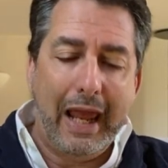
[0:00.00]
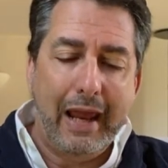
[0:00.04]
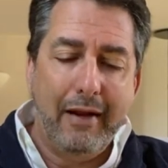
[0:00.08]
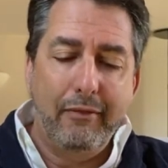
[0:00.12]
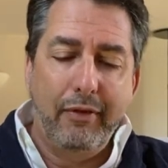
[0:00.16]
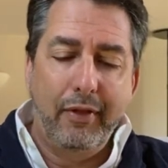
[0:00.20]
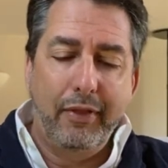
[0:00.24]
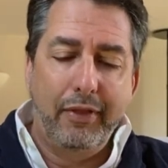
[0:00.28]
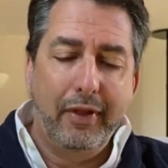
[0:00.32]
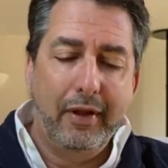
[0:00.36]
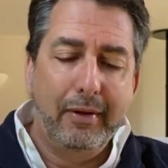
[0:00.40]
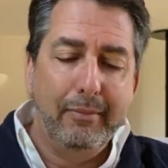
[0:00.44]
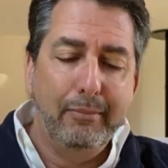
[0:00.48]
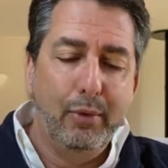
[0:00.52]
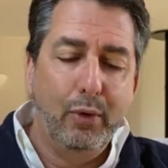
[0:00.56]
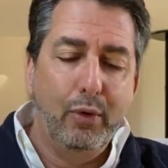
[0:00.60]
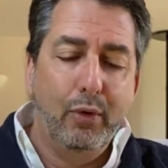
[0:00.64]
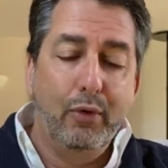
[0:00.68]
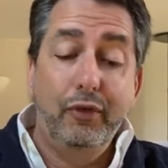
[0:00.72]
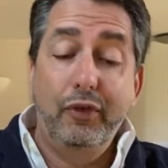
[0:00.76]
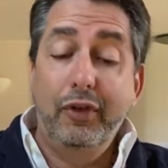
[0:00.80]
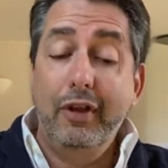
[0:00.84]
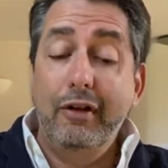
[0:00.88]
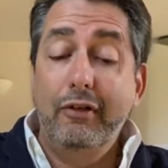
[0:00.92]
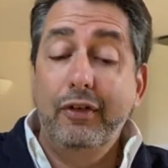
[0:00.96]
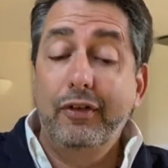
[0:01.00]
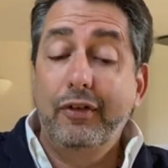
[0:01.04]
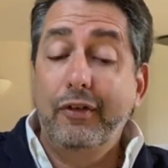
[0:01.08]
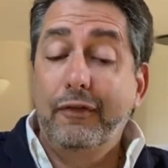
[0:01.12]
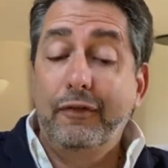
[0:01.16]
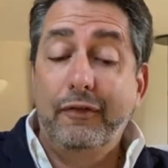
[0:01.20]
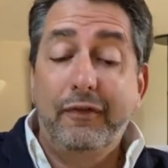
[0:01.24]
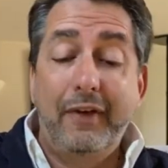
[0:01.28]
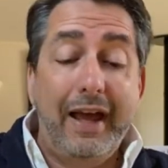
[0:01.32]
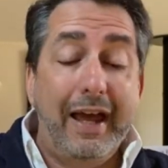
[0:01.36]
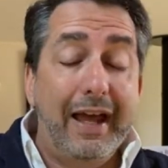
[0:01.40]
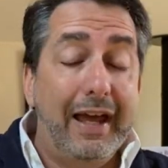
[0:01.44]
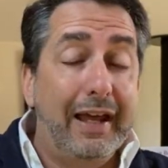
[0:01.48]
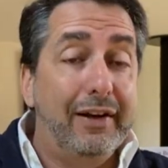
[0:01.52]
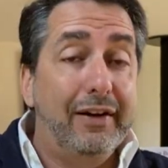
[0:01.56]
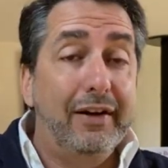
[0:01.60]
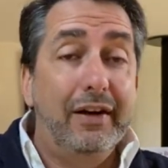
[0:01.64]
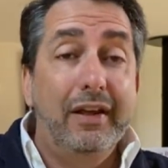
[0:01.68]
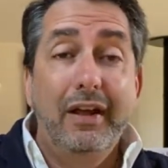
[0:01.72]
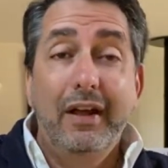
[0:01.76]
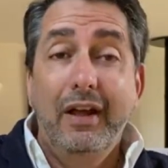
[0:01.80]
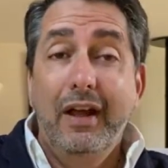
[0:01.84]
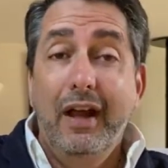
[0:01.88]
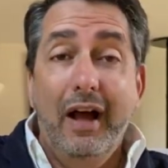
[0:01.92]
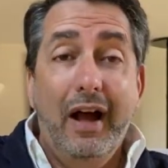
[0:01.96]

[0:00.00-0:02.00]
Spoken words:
everything moves. There is a fan.